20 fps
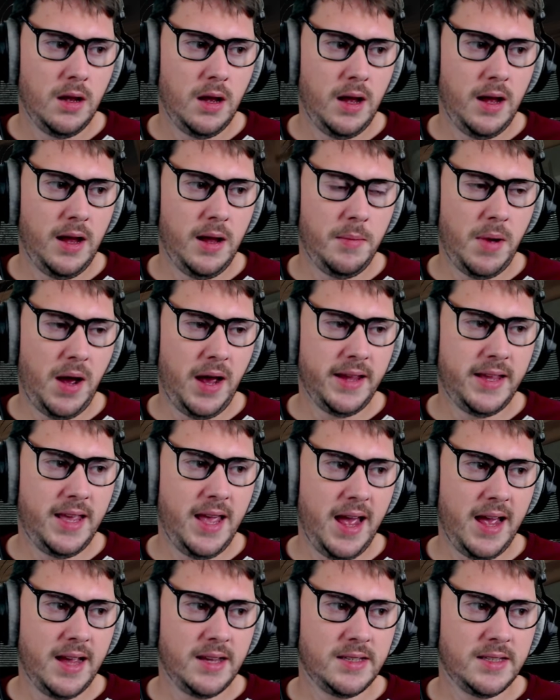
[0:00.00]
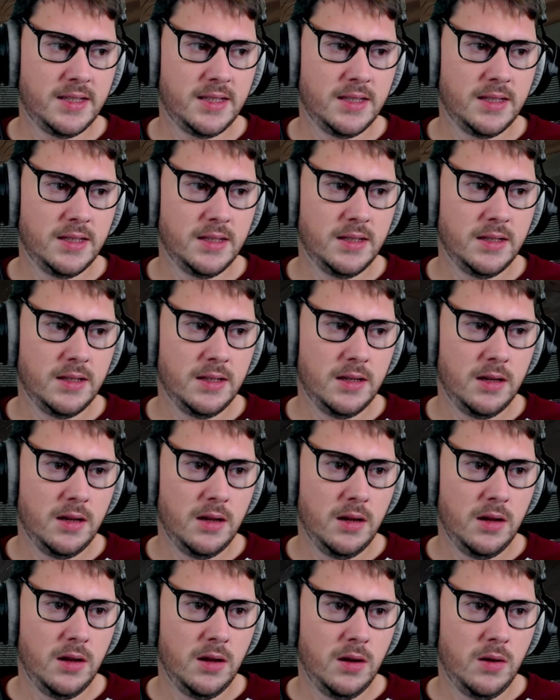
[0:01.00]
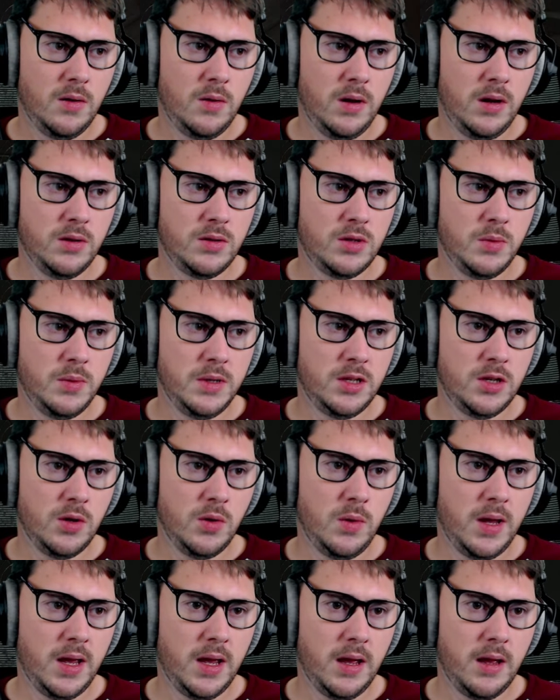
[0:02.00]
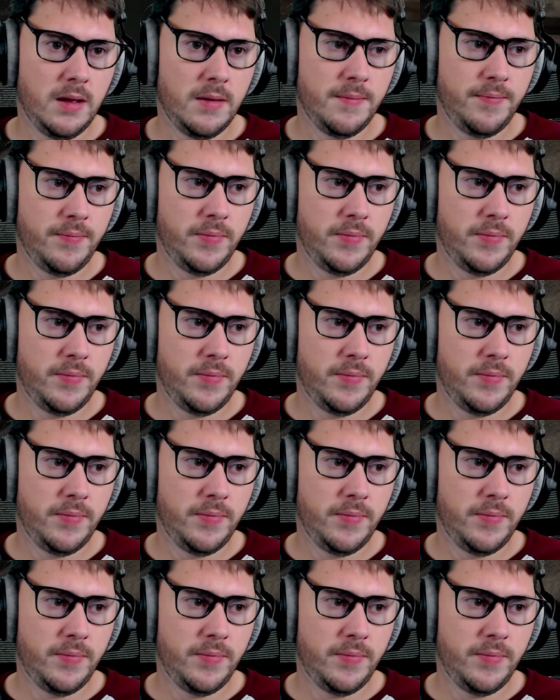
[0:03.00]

I guess... What else do we do here?